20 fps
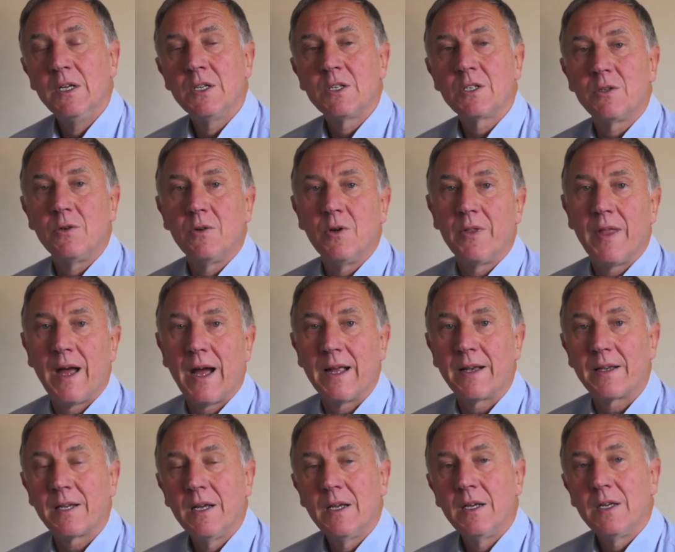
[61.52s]
so
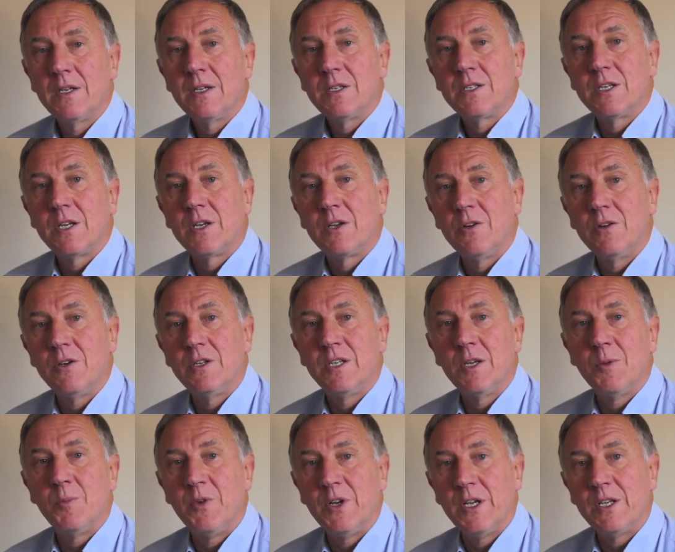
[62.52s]
that
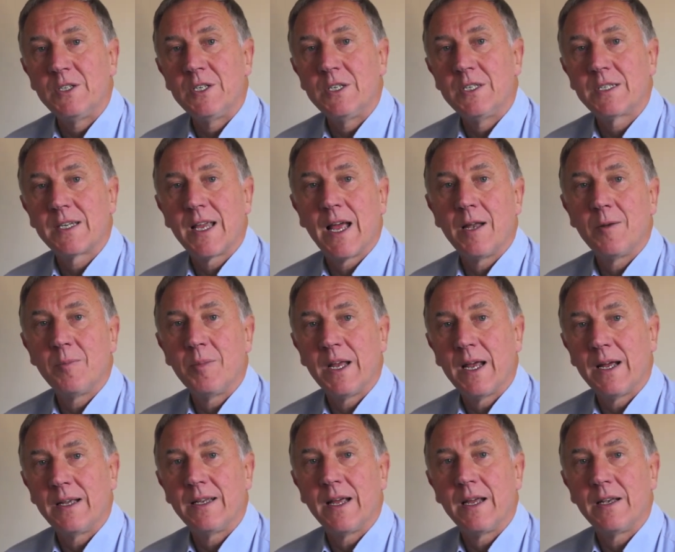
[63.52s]
security breaches can be
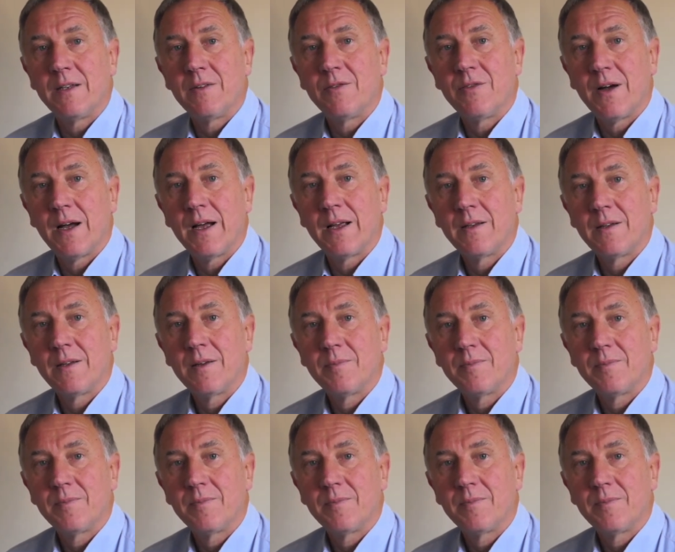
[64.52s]
identified.